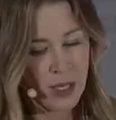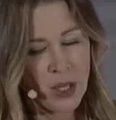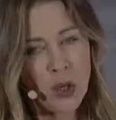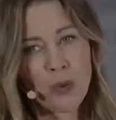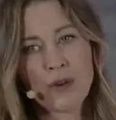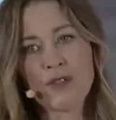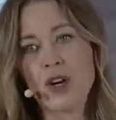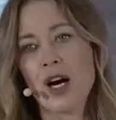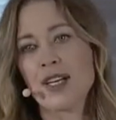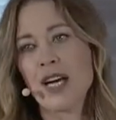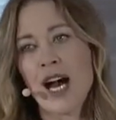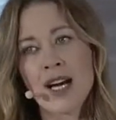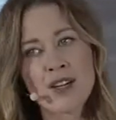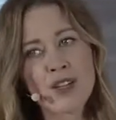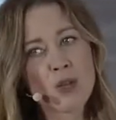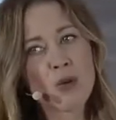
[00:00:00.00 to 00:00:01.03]
We've got
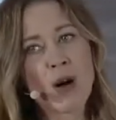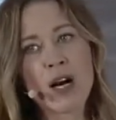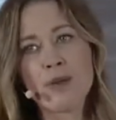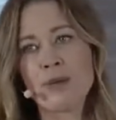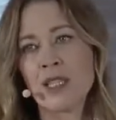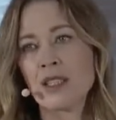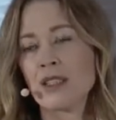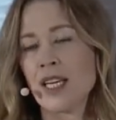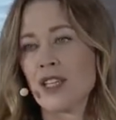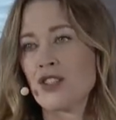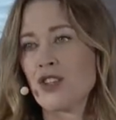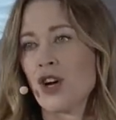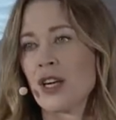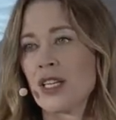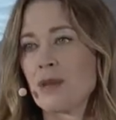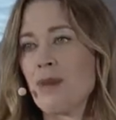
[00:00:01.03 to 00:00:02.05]
underwhelming
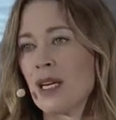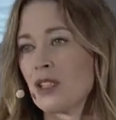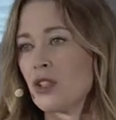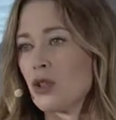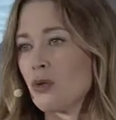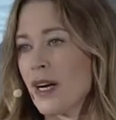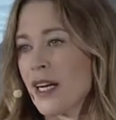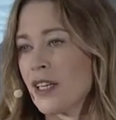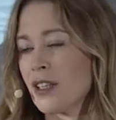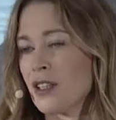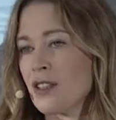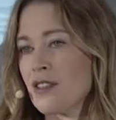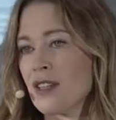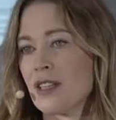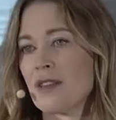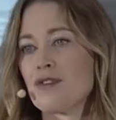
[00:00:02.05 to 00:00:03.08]
electronic medical
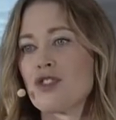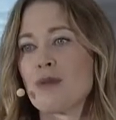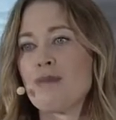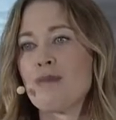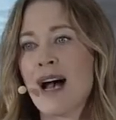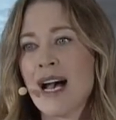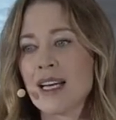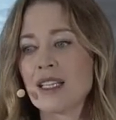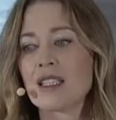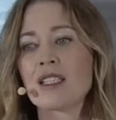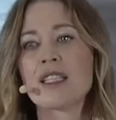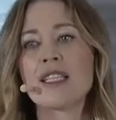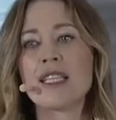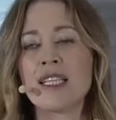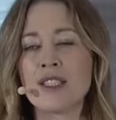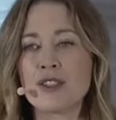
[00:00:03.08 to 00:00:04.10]
records that have
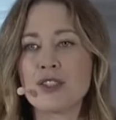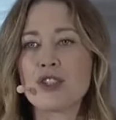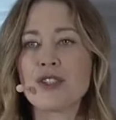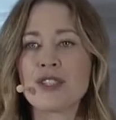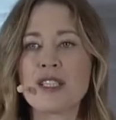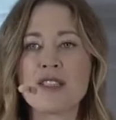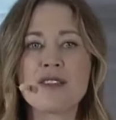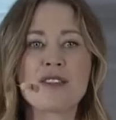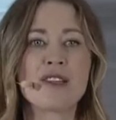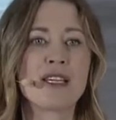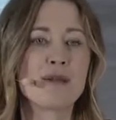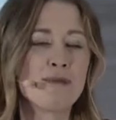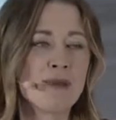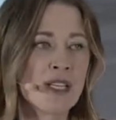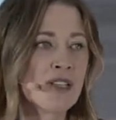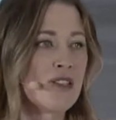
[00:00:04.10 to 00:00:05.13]
dramatically increased the
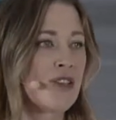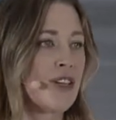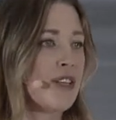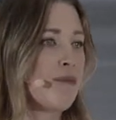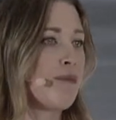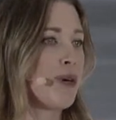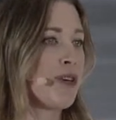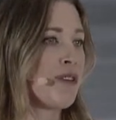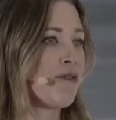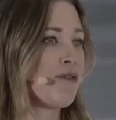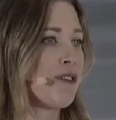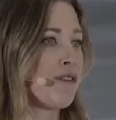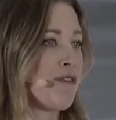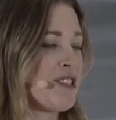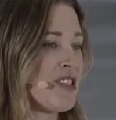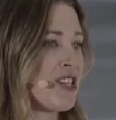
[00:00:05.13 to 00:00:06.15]
administrative burden for
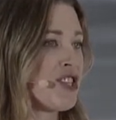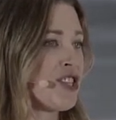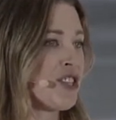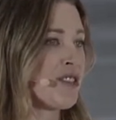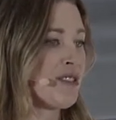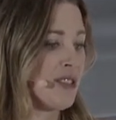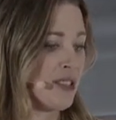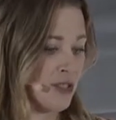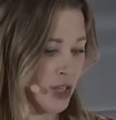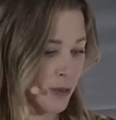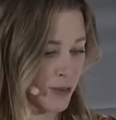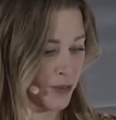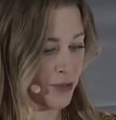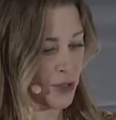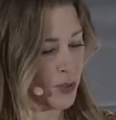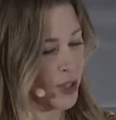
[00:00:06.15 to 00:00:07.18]
physicians in terms
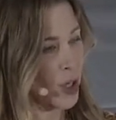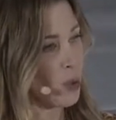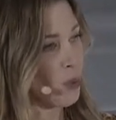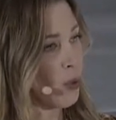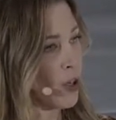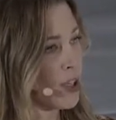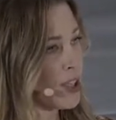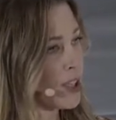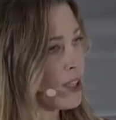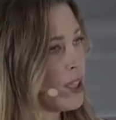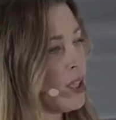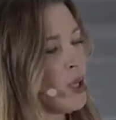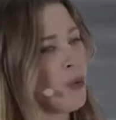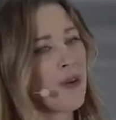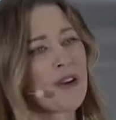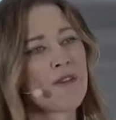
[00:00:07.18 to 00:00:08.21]
of doing our work.
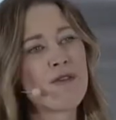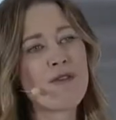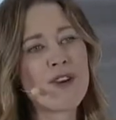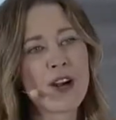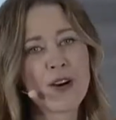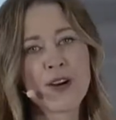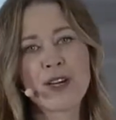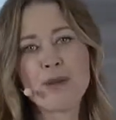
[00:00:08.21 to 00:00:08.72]
We have very